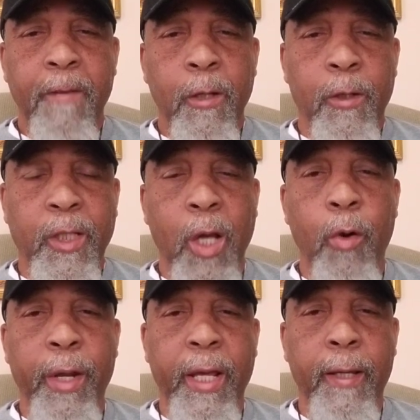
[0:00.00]

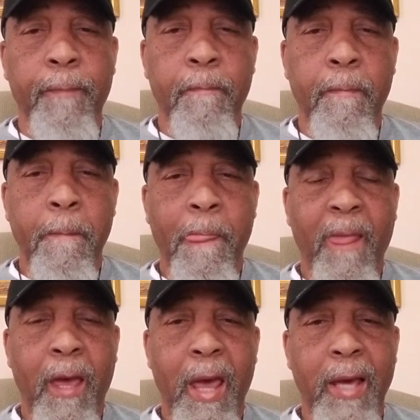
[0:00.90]
zoning
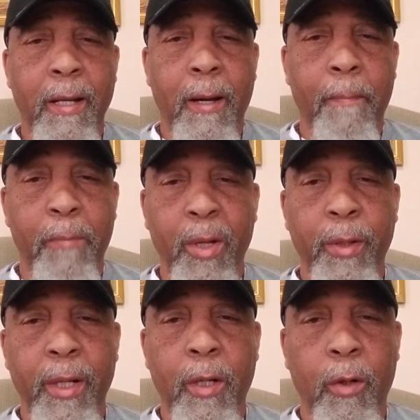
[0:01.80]
and
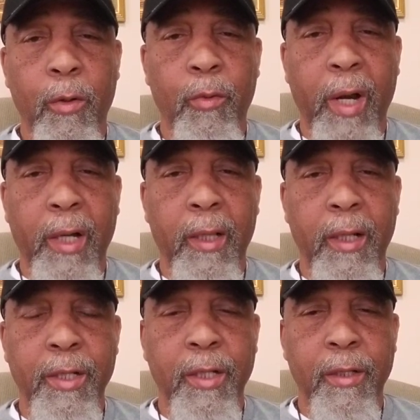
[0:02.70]
building code
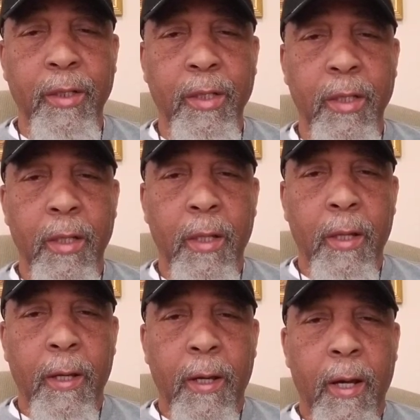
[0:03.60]
regulations.
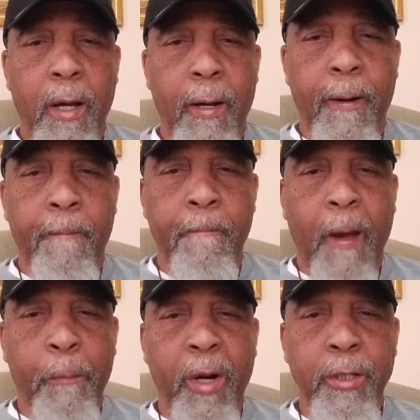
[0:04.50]
I
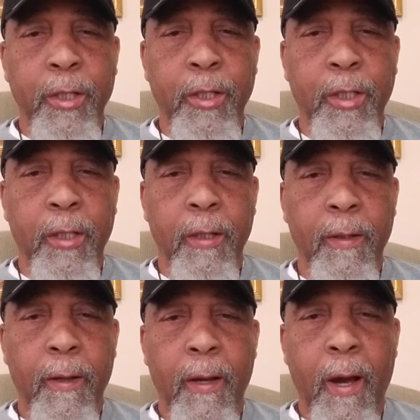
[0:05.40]
purchased
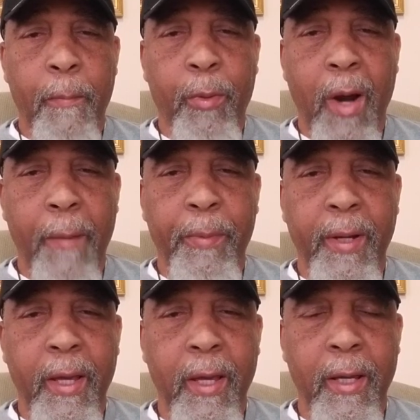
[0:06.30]
a
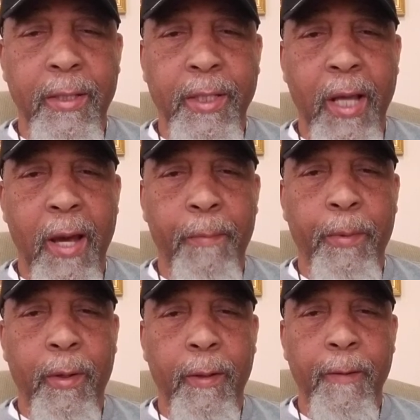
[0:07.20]
property in
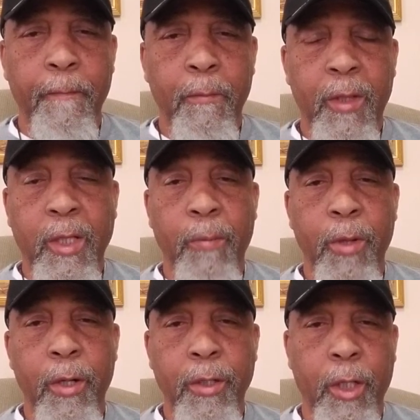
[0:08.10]
Tampa some
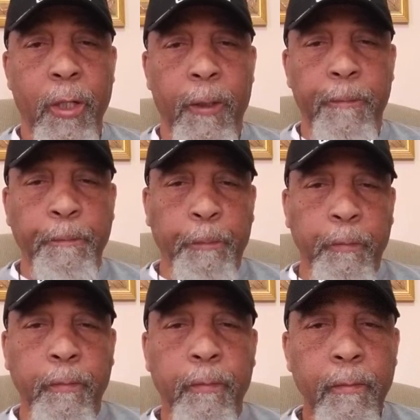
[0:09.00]
years ago,
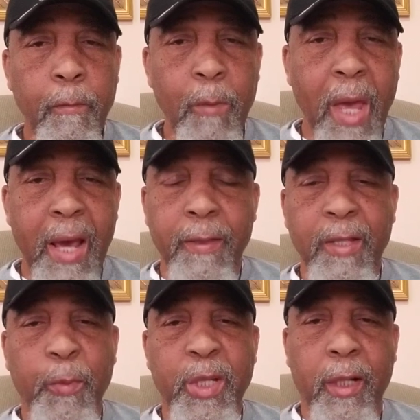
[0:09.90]
and
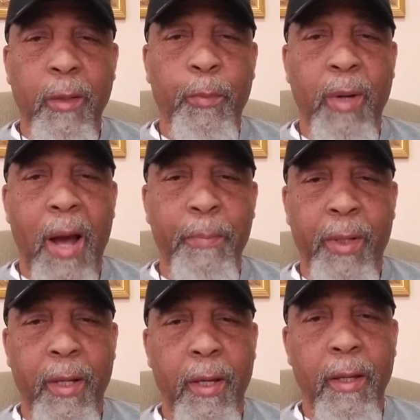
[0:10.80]
this particular
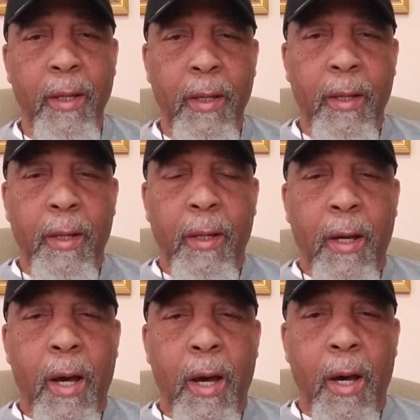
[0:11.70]
property,
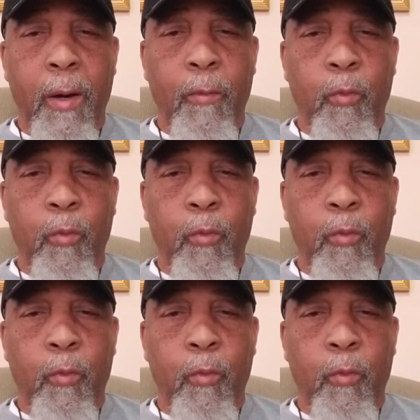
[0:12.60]
uh,